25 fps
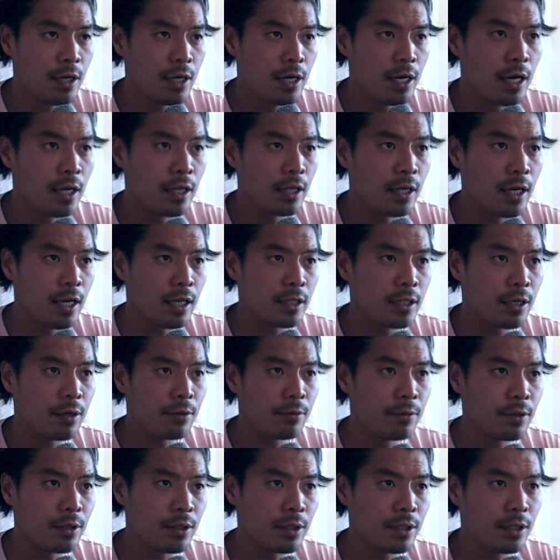and then as I
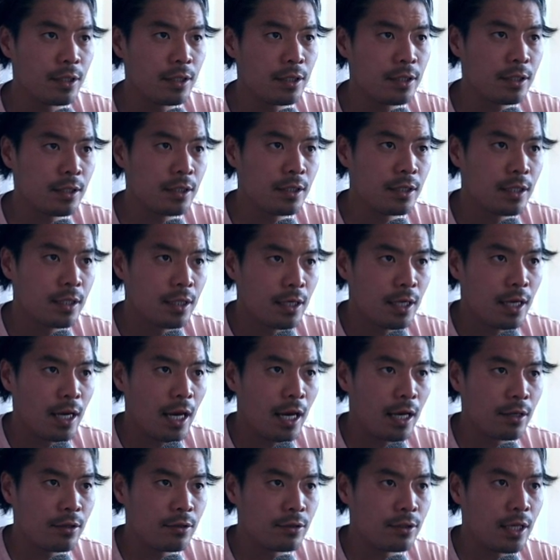release,
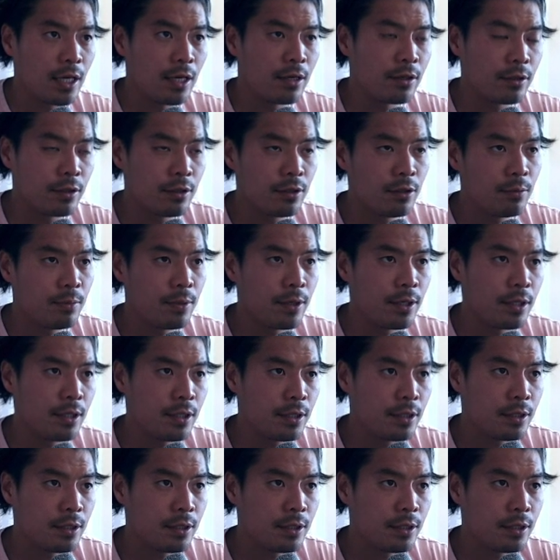angle down a little bit.